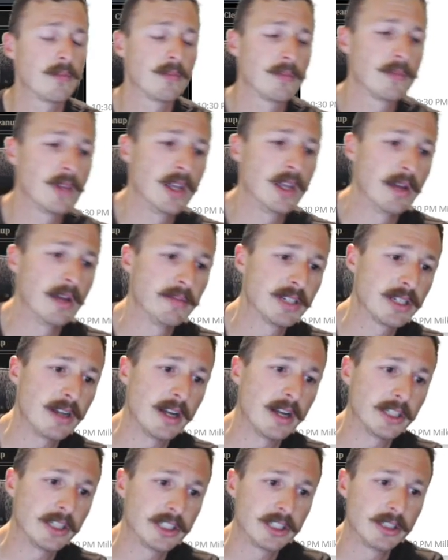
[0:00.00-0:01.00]
Yeah, I'm just not
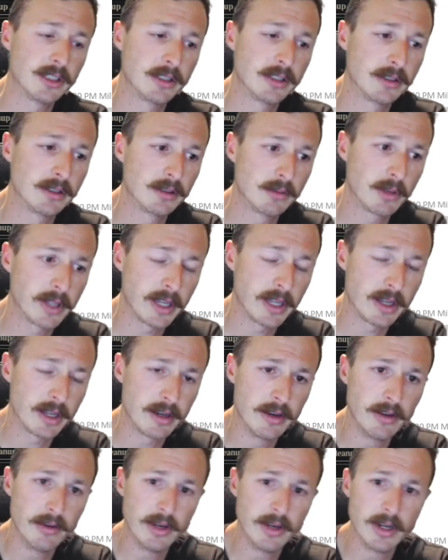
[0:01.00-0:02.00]
sure what they can
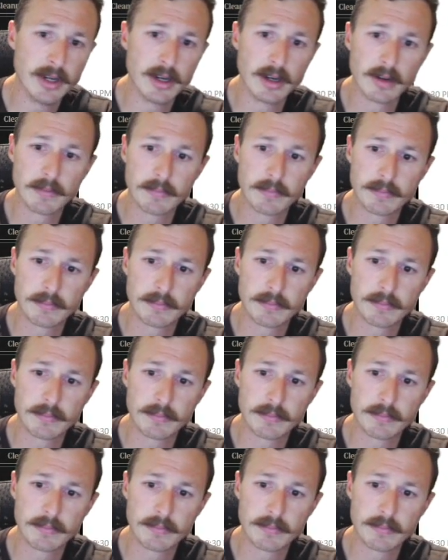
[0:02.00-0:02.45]
do here.